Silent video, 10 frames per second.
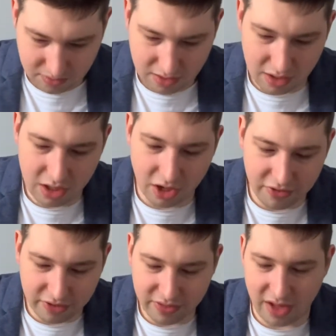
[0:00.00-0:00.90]

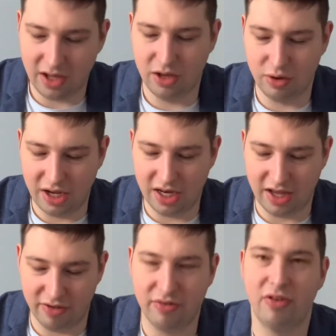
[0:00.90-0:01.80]
Another thing you need
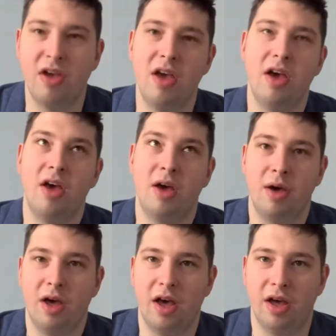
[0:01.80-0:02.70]
is
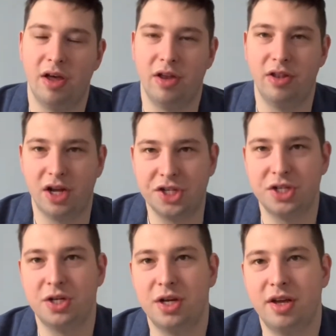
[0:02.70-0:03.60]

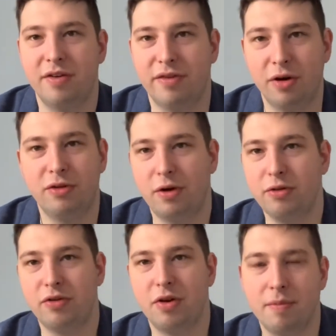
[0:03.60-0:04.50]
Dutch
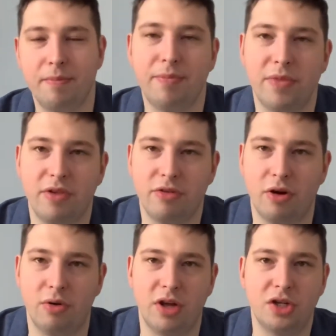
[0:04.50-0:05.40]
photos.
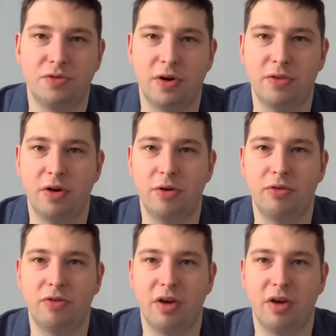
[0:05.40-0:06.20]
So Dutch photos,